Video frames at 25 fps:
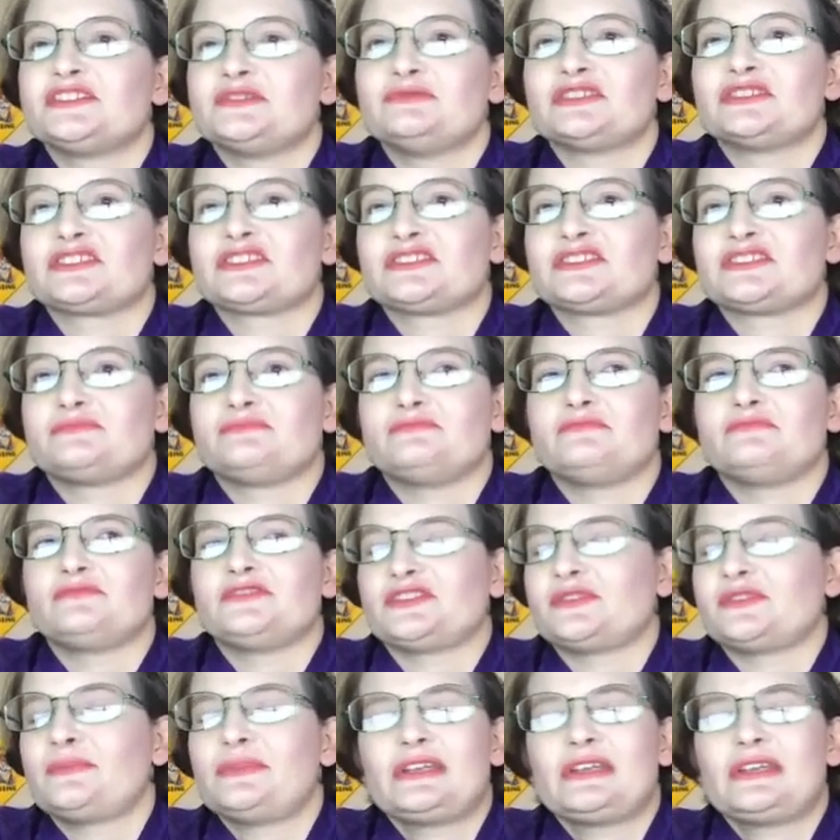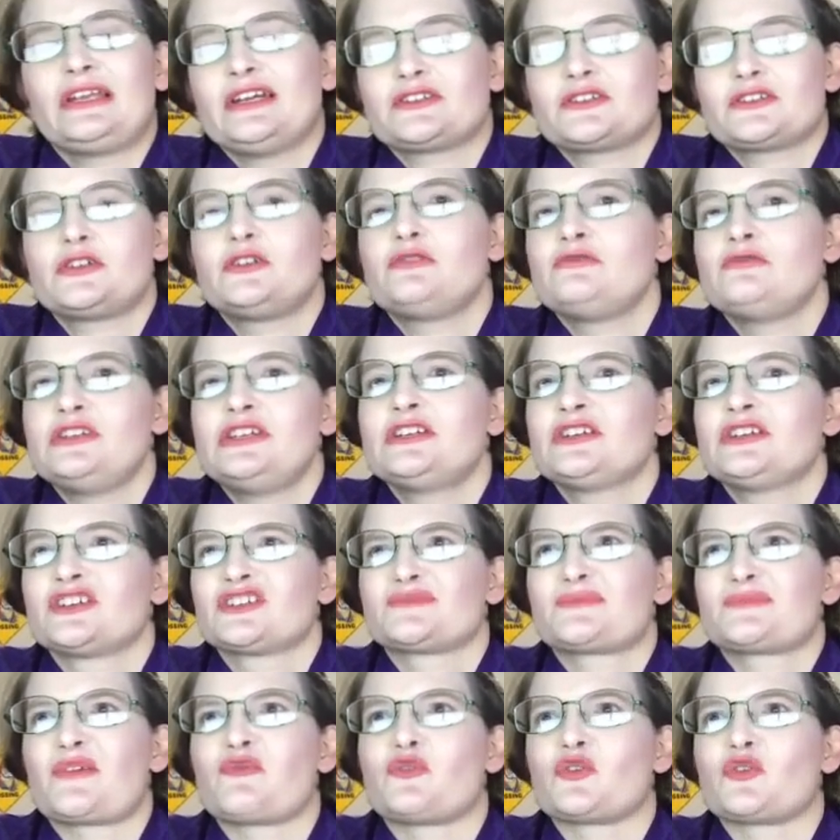It was something like 2 years
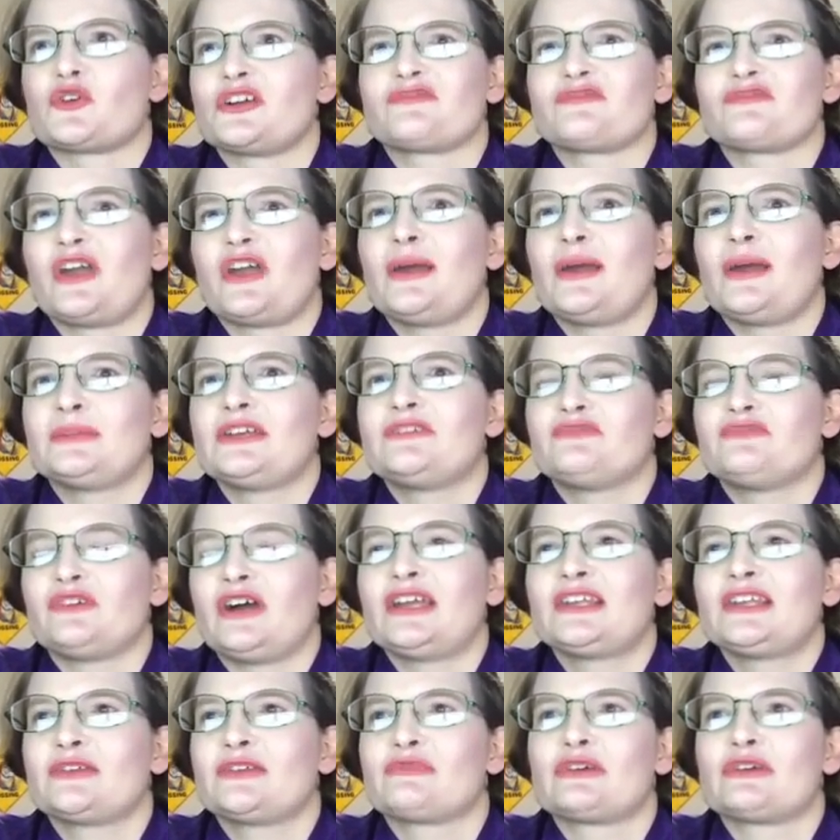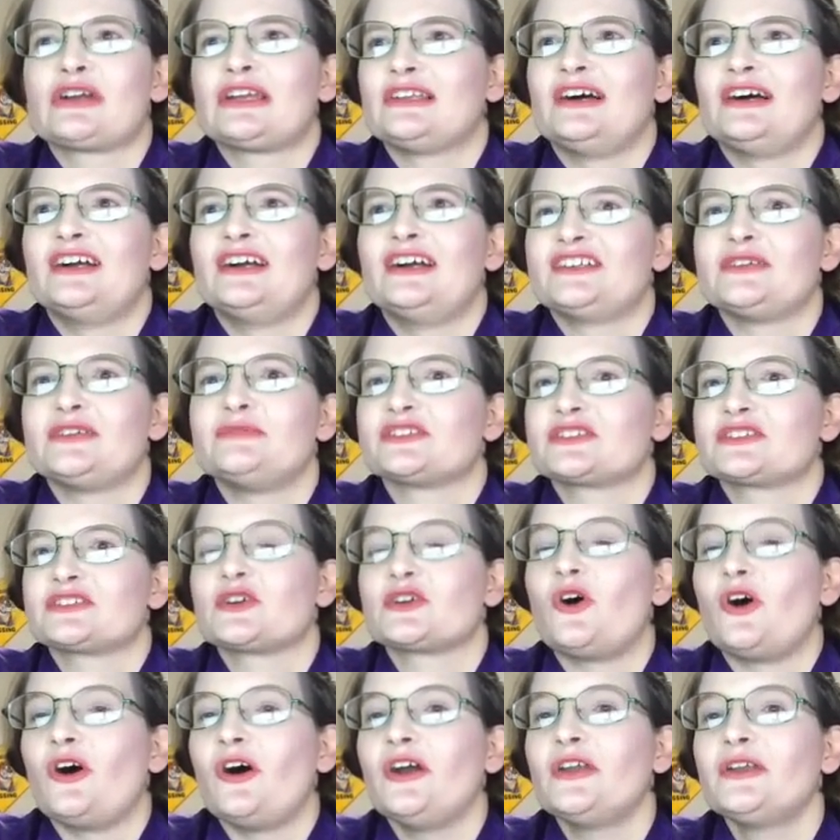before his family finally realized he was
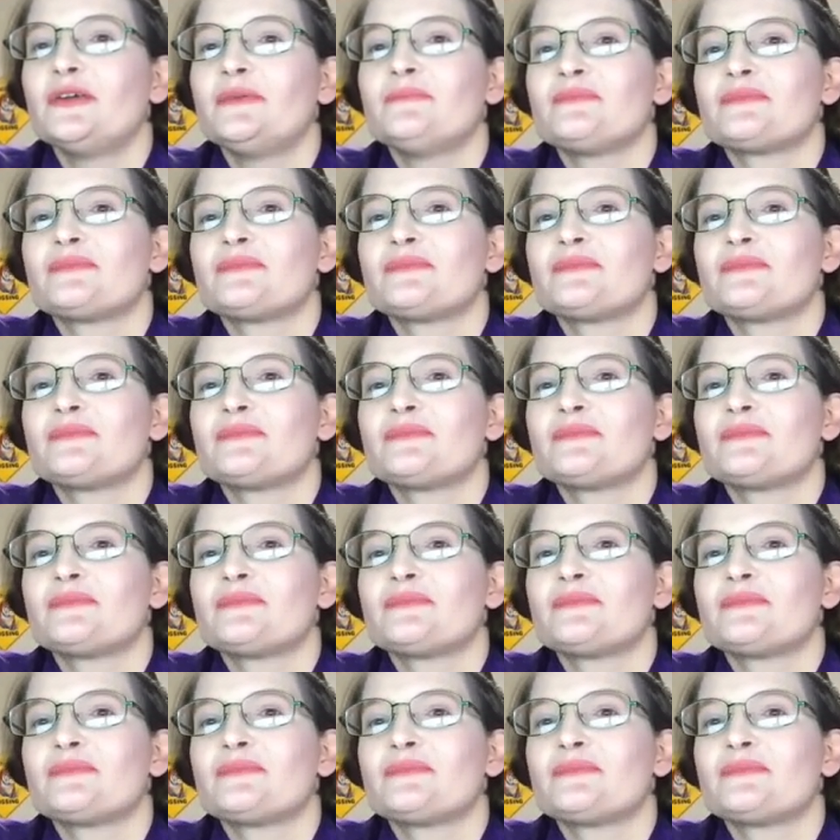gone.